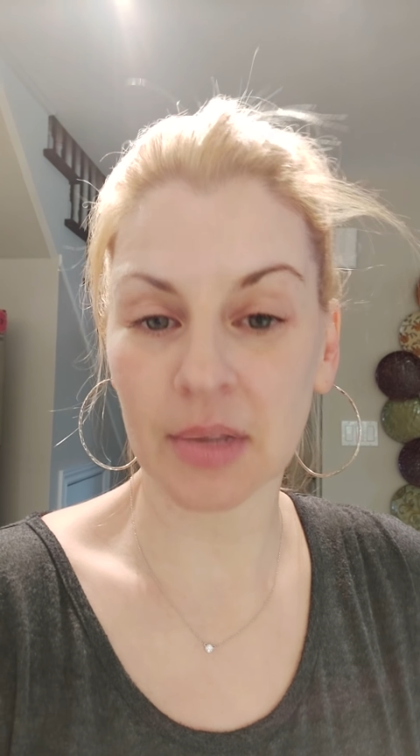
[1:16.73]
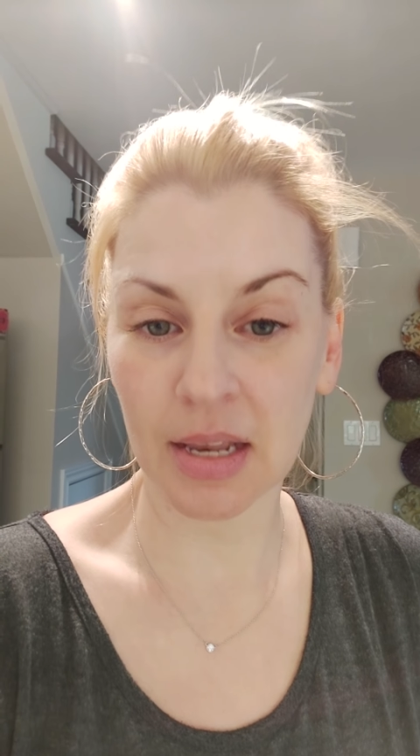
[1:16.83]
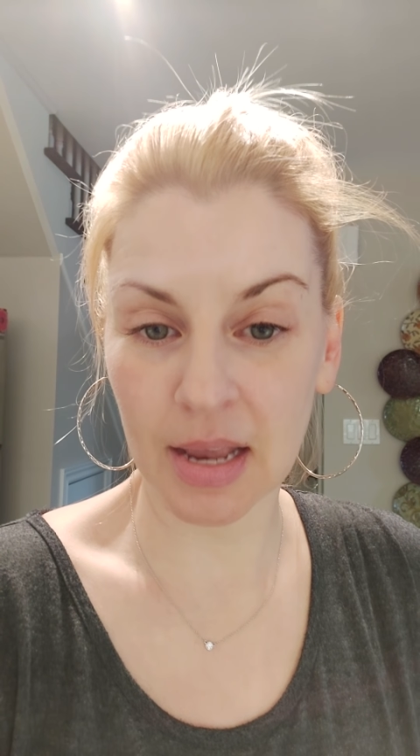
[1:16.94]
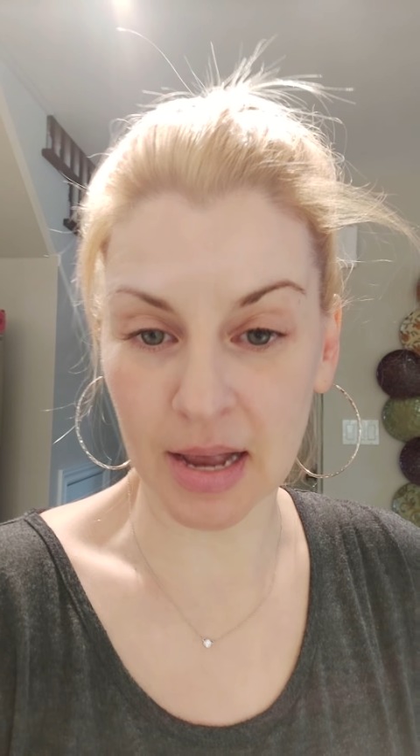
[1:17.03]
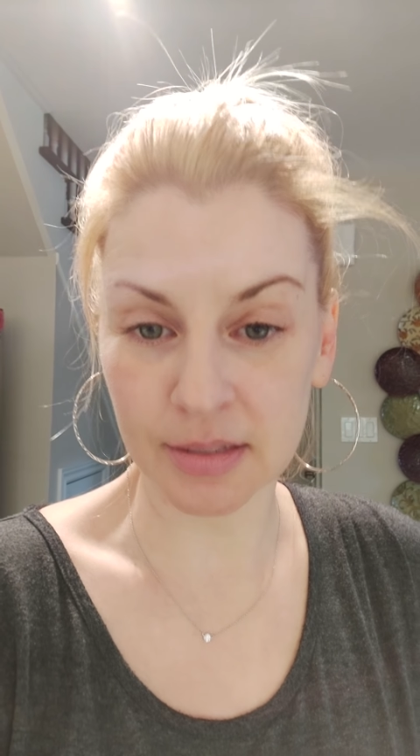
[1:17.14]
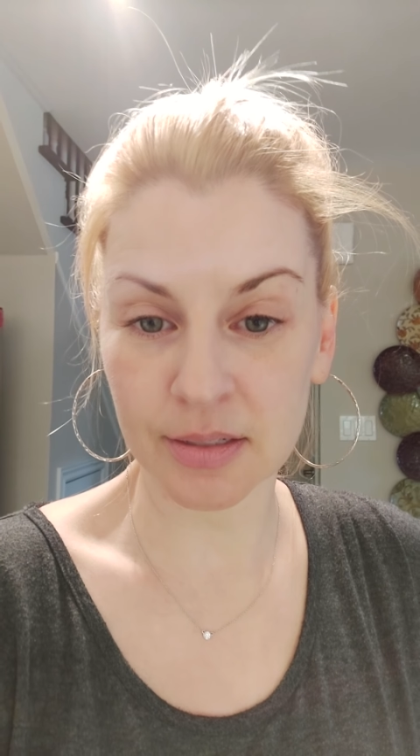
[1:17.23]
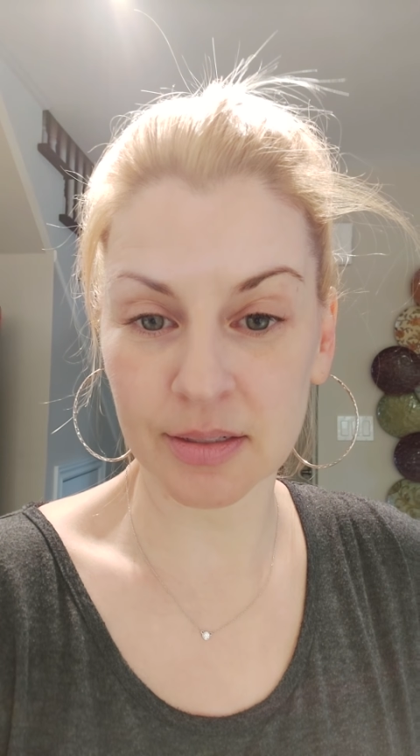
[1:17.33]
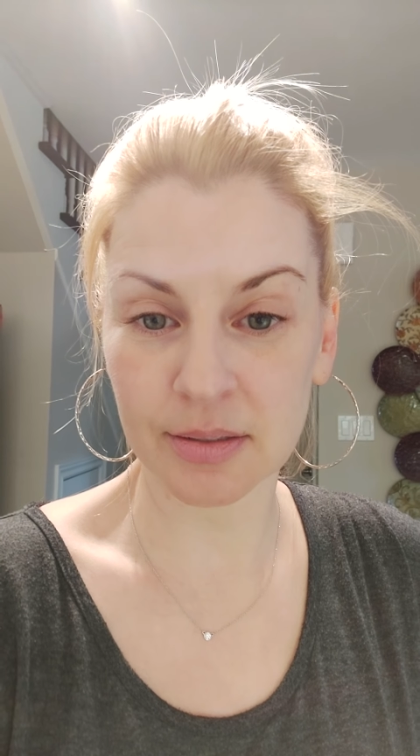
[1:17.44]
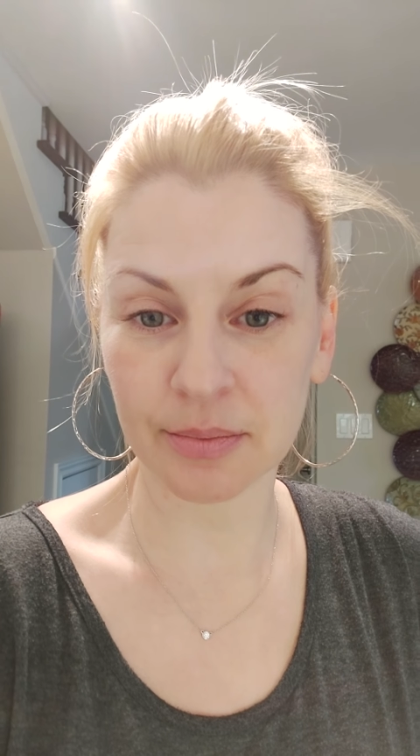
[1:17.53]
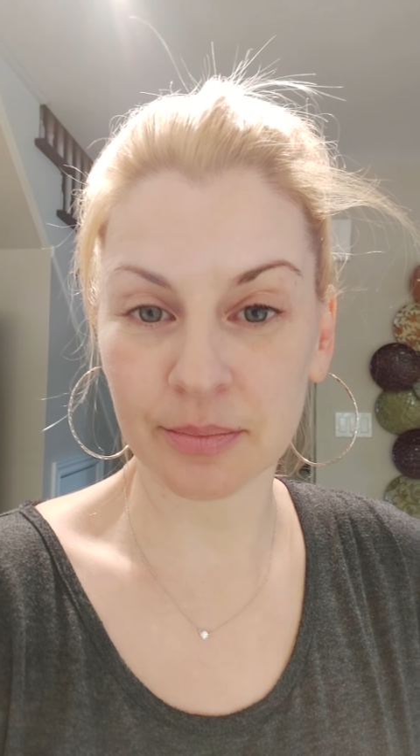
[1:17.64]

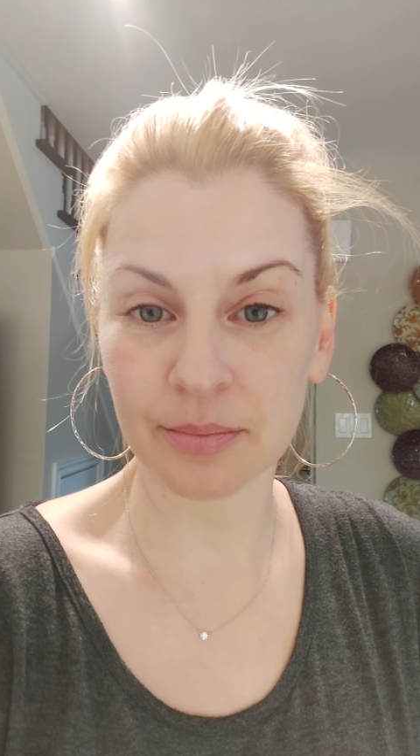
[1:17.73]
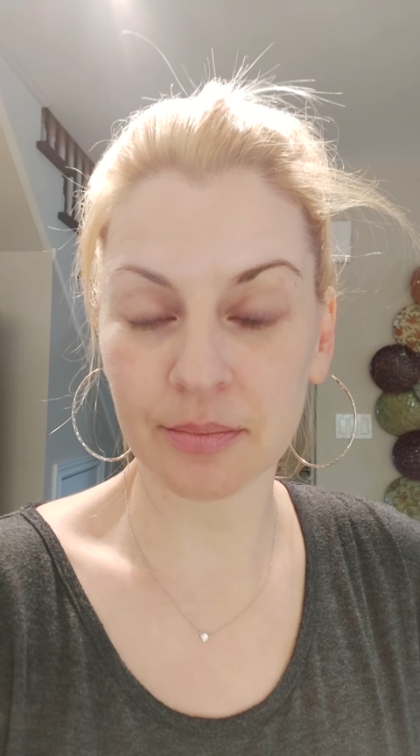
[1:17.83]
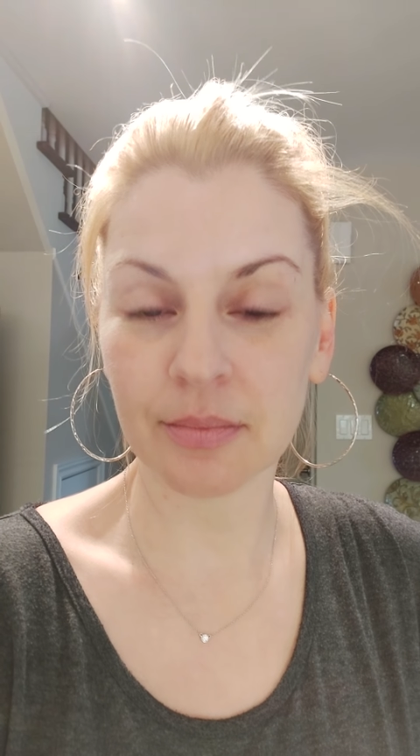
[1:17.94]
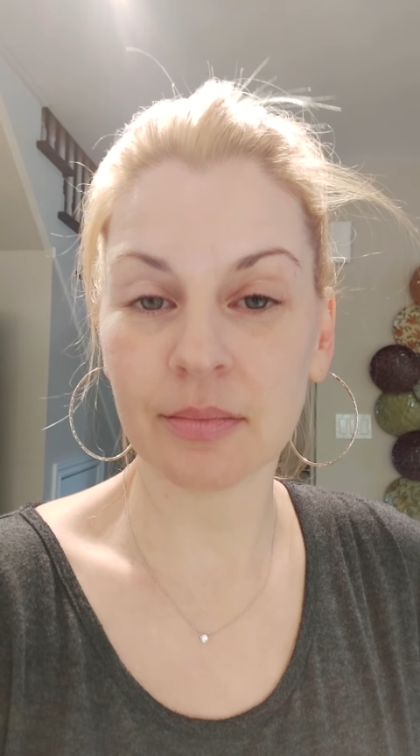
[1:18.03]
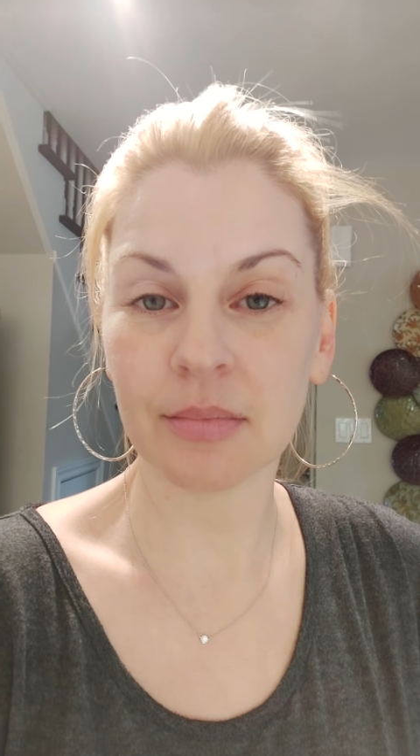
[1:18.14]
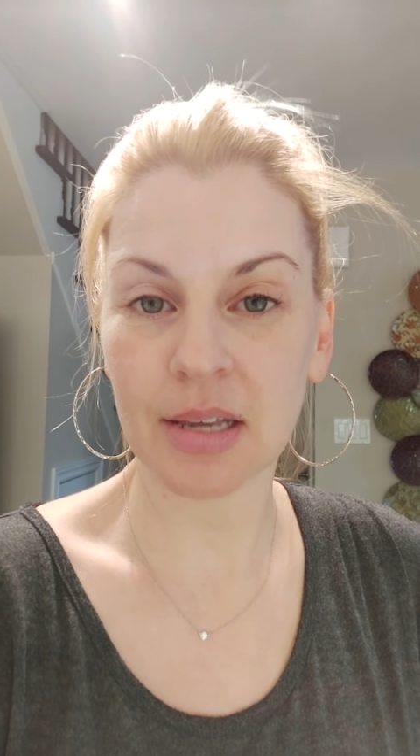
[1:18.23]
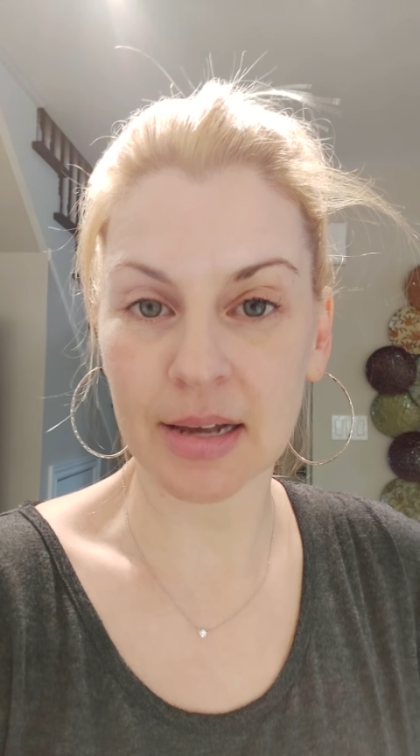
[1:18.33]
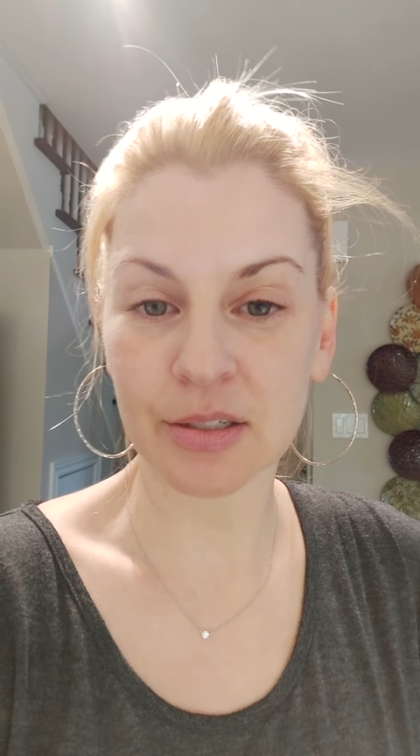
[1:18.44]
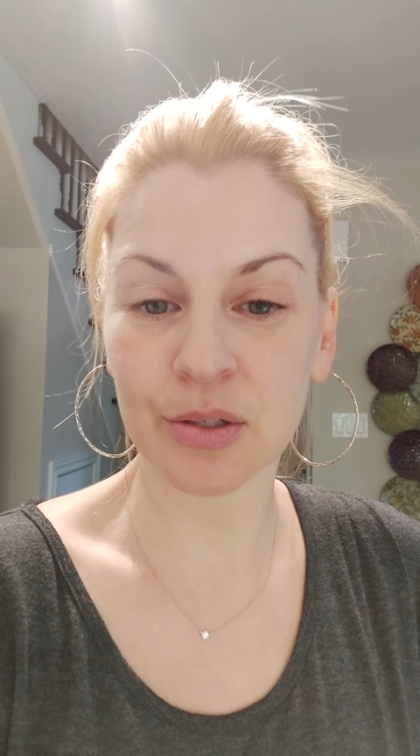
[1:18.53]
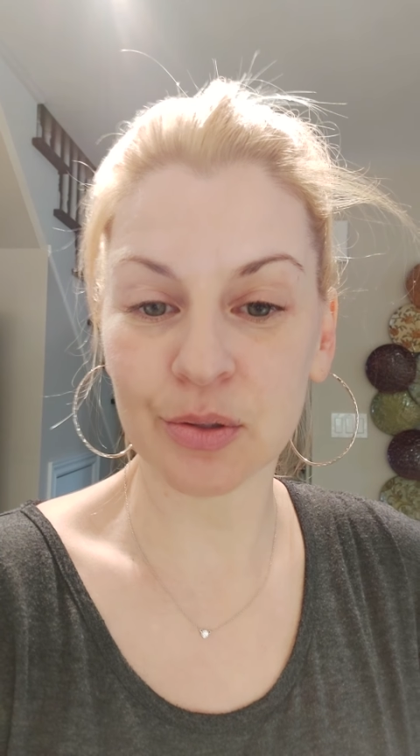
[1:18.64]
Yes.
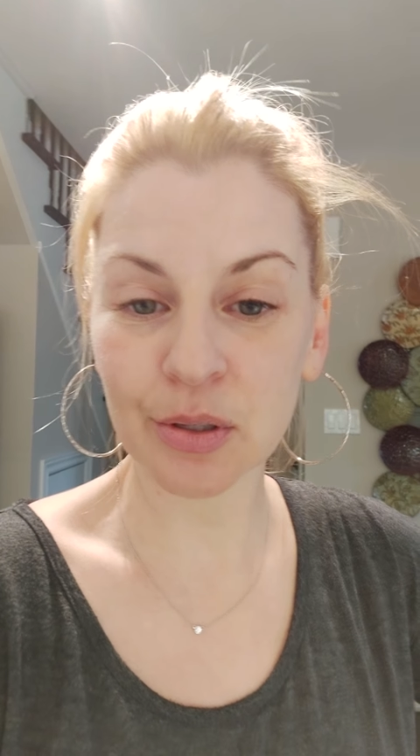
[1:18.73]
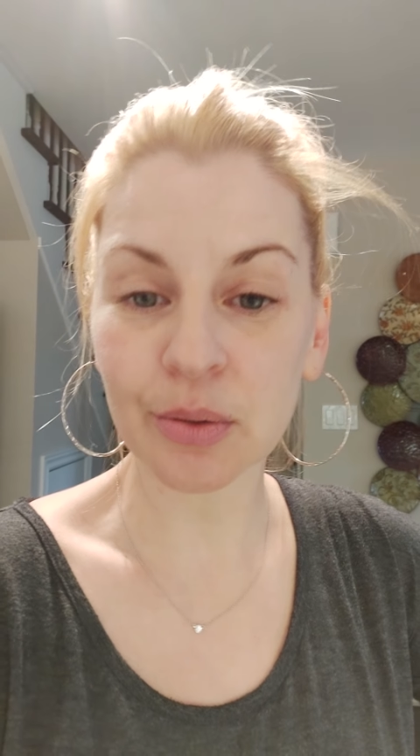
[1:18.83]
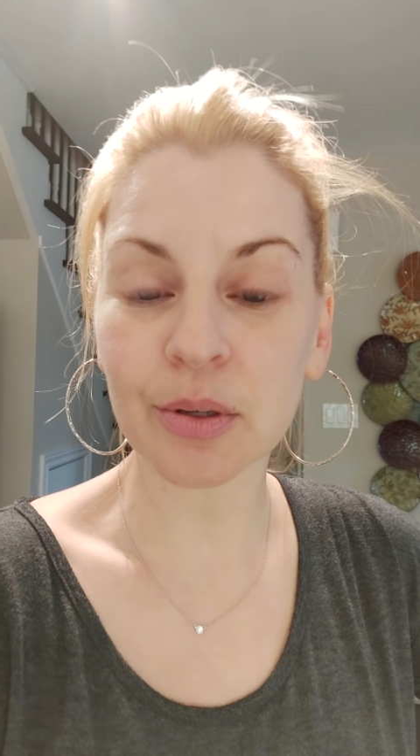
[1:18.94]
Yes, you do.